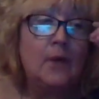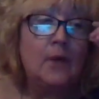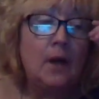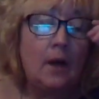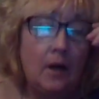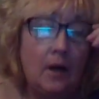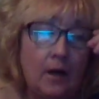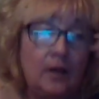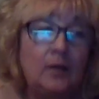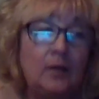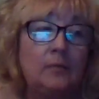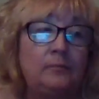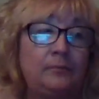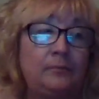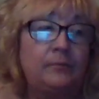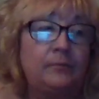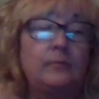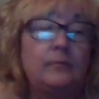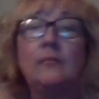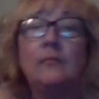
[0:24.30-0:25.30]
all
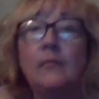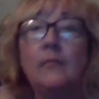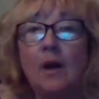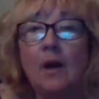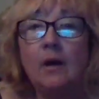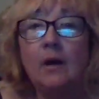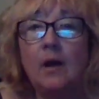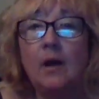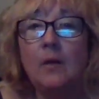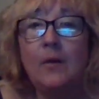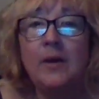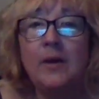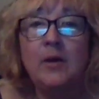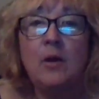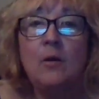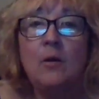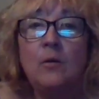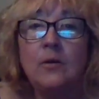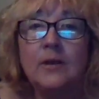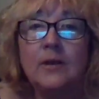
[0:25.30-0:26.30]
I want to
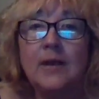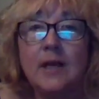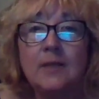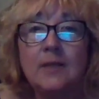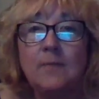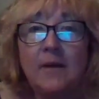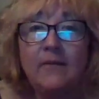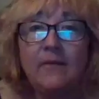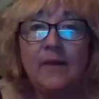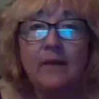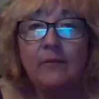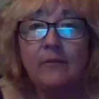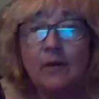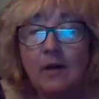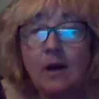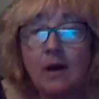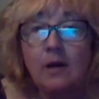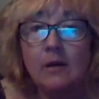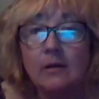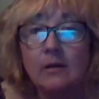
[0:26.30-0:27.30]
know is guess my favorite
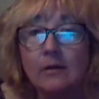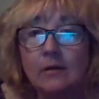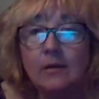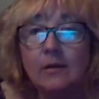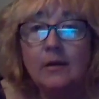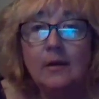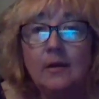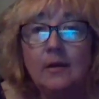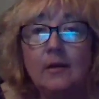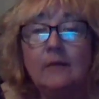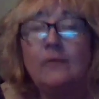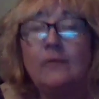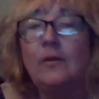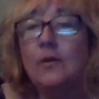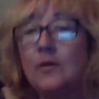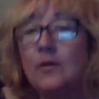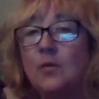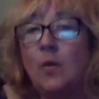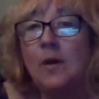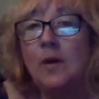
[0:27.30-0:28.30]
color.
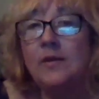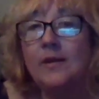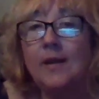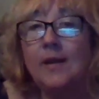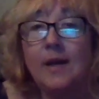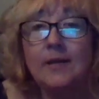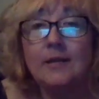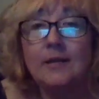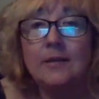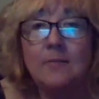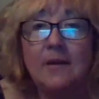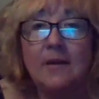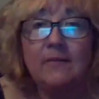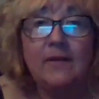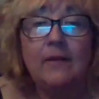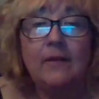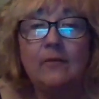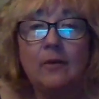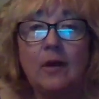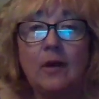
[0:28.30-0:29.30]
First one that guesses my
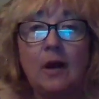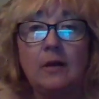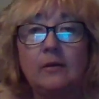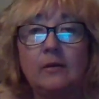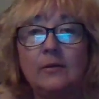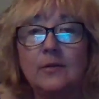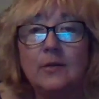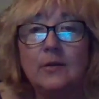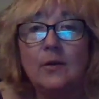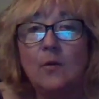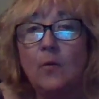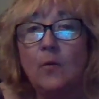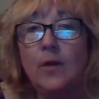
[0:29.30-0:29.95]
favorite color is going to